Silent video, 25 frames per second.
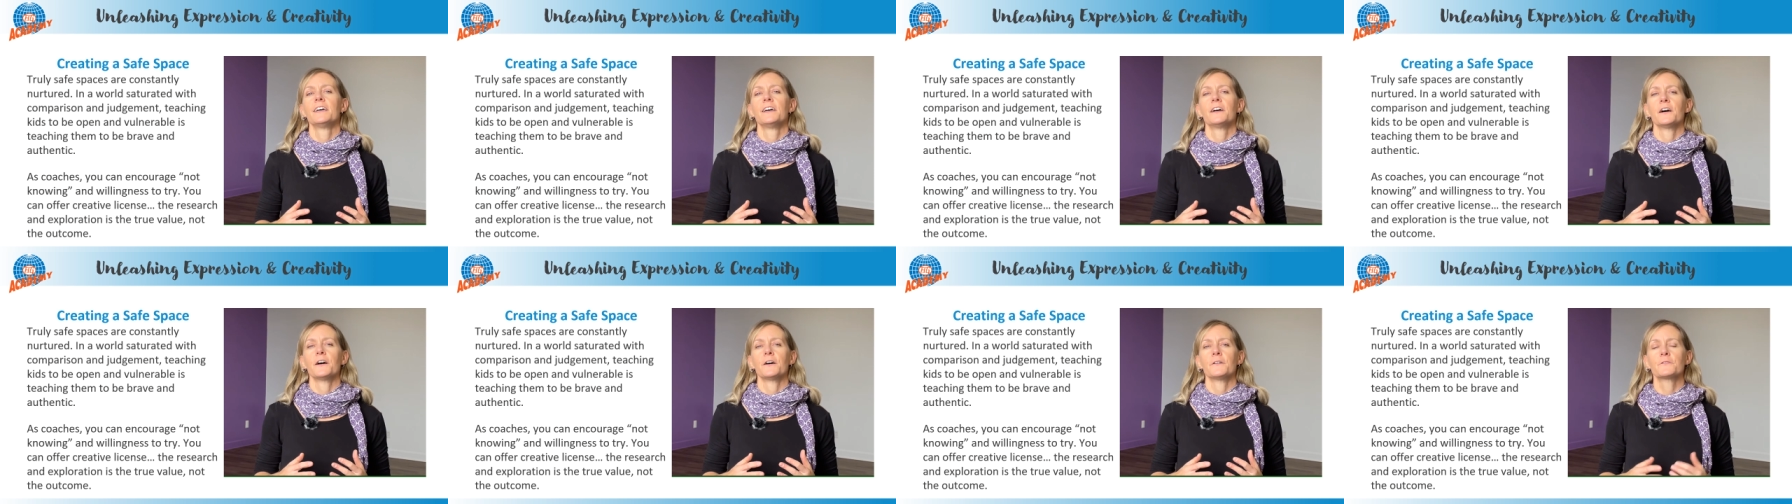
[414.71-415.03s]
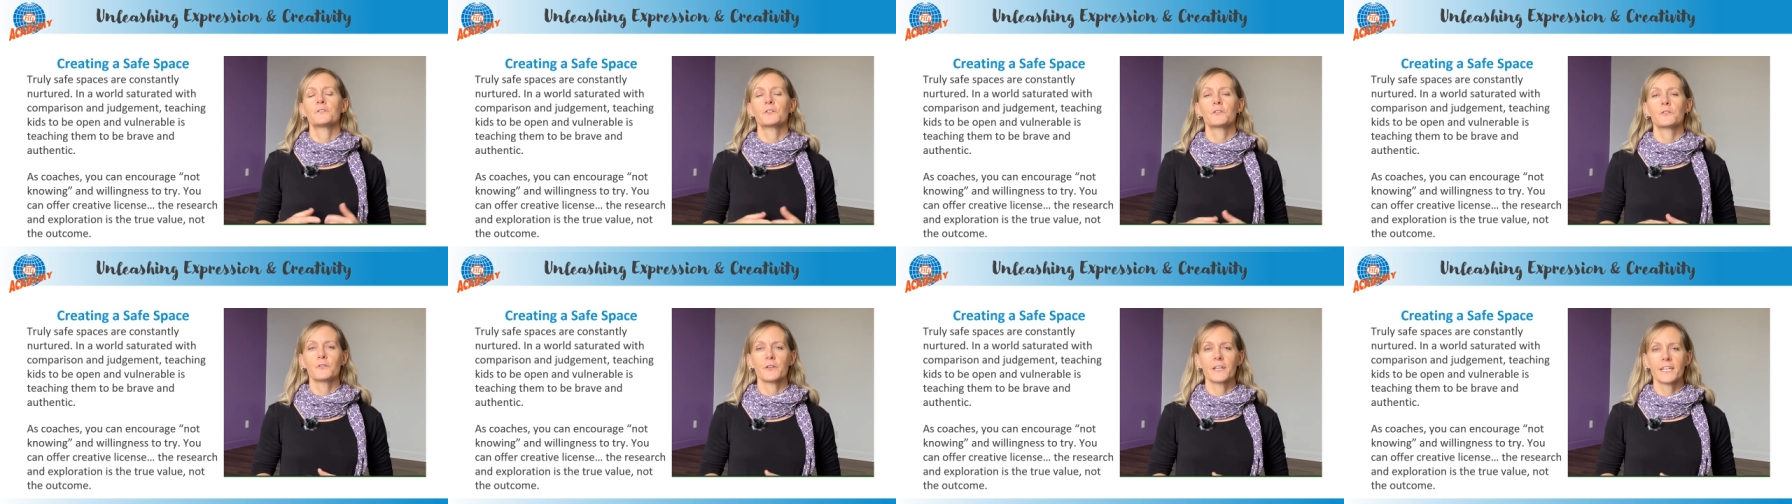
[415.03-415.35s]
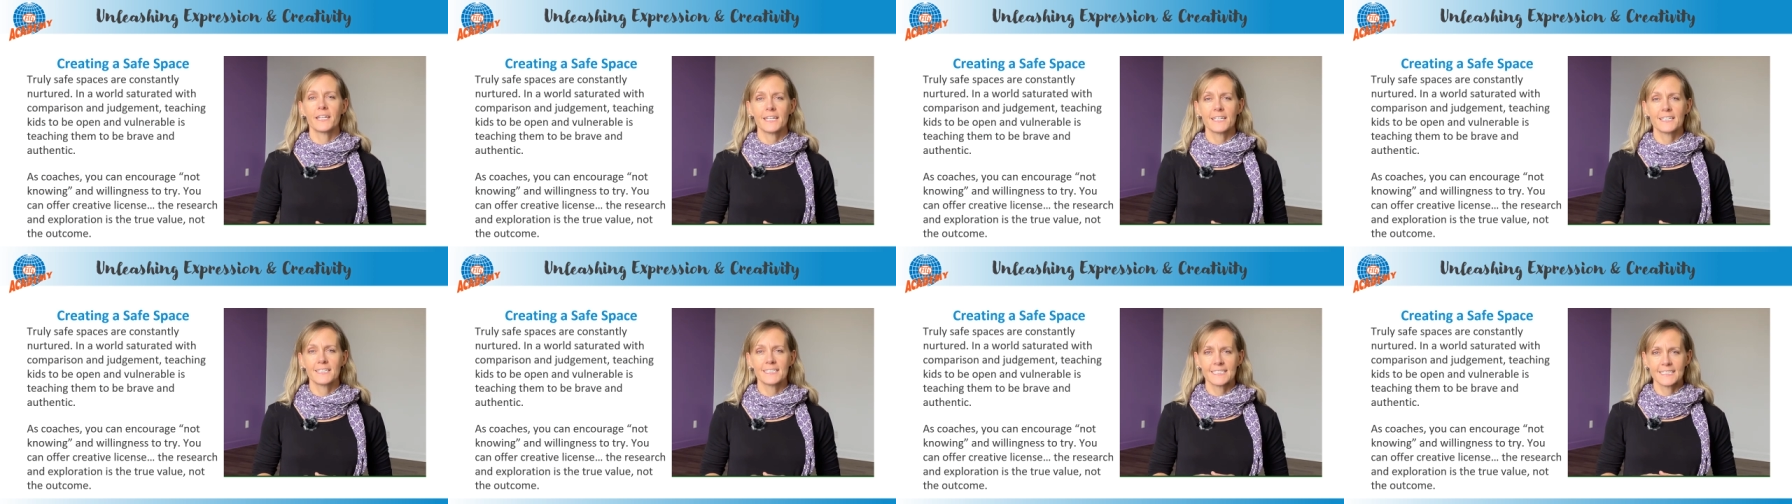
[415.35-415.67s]
of
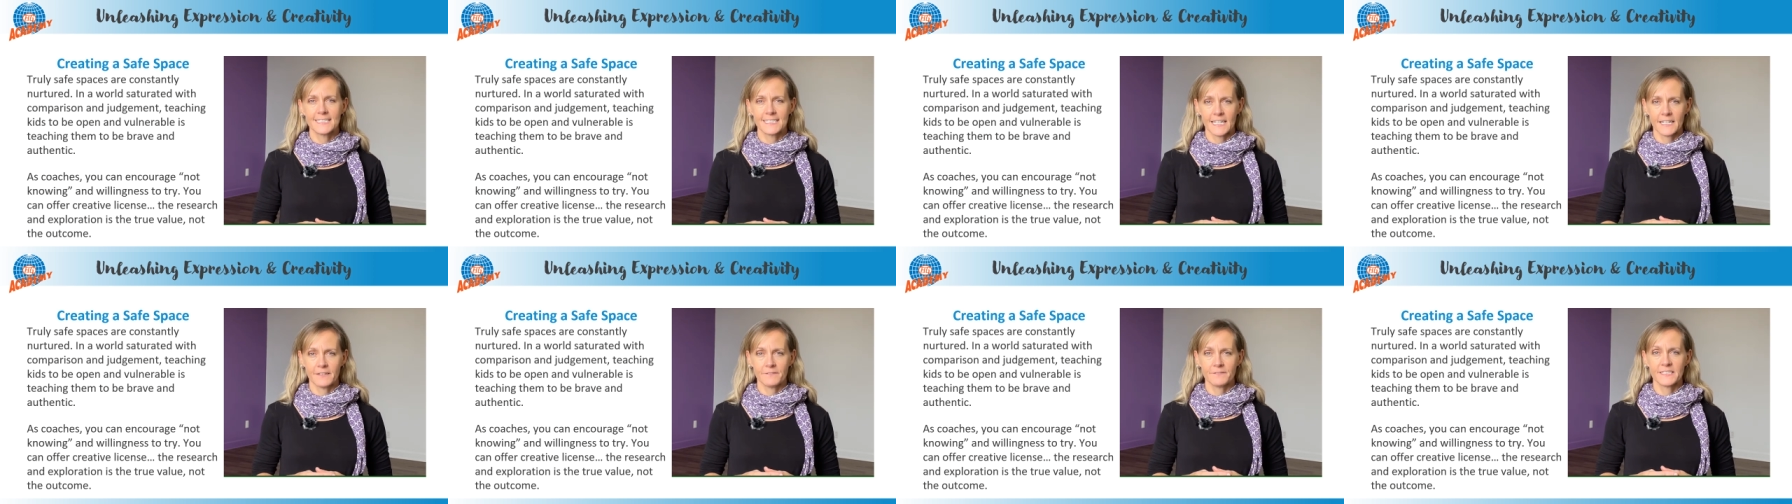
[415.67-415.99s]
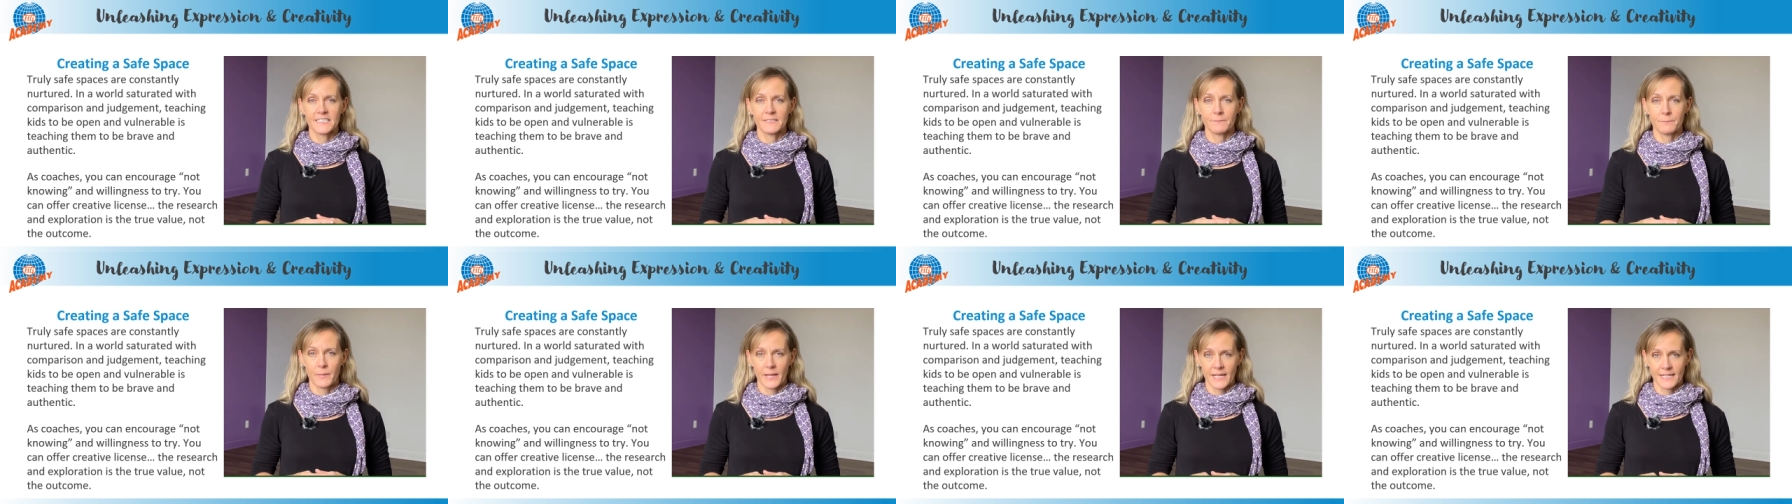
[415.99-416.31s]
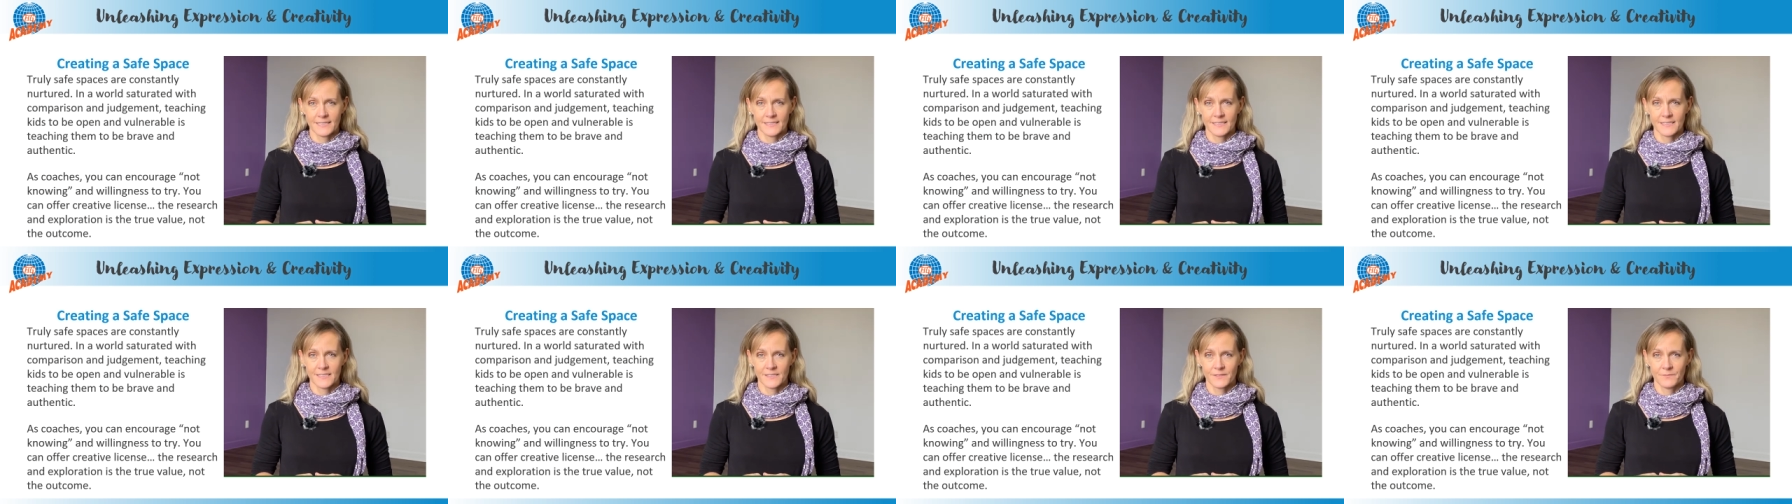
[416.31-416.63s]
creating a safe
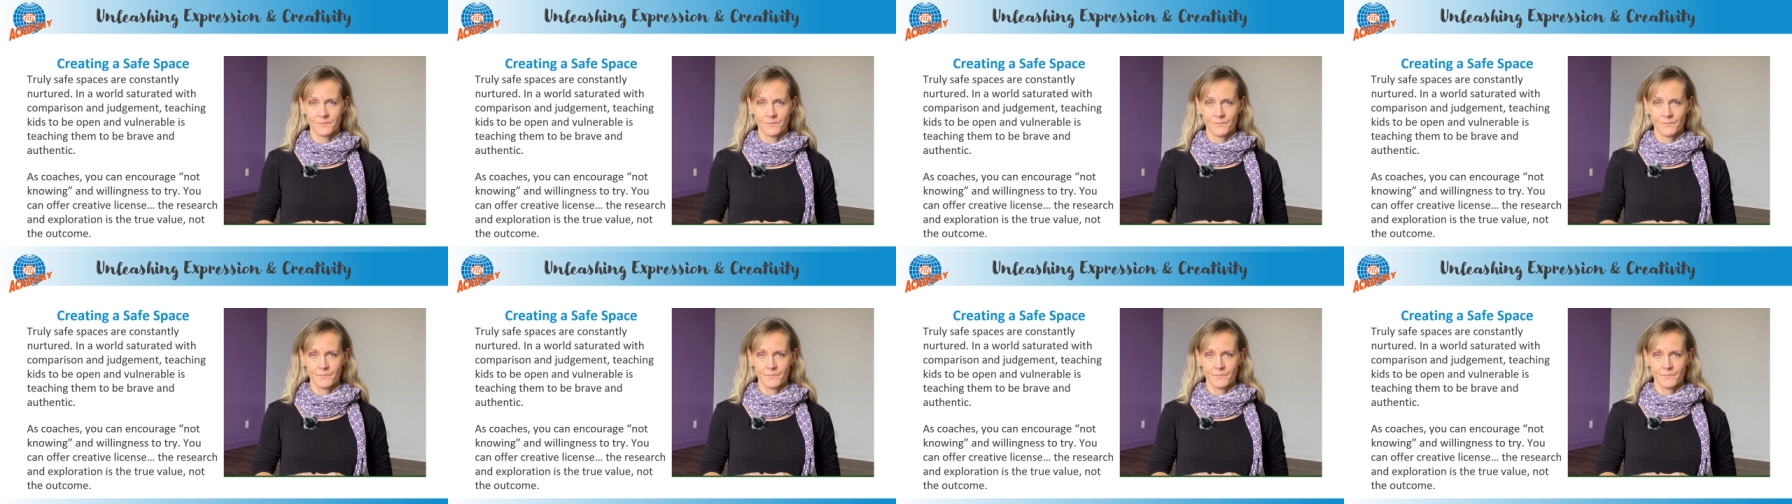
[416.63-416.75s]
space.